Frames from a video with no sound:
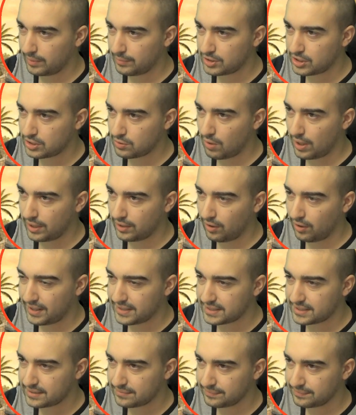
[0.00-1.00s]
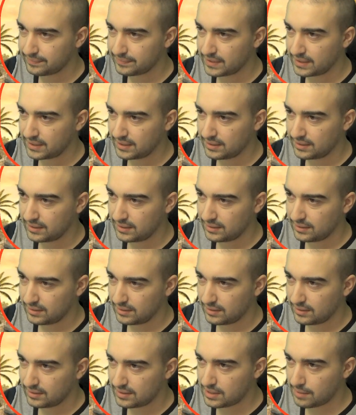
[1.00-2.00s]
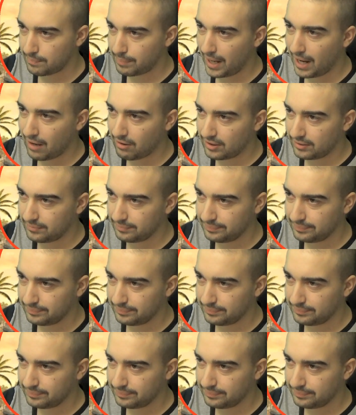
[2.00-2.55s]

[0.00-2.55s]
which is quite nice. There's a parrot.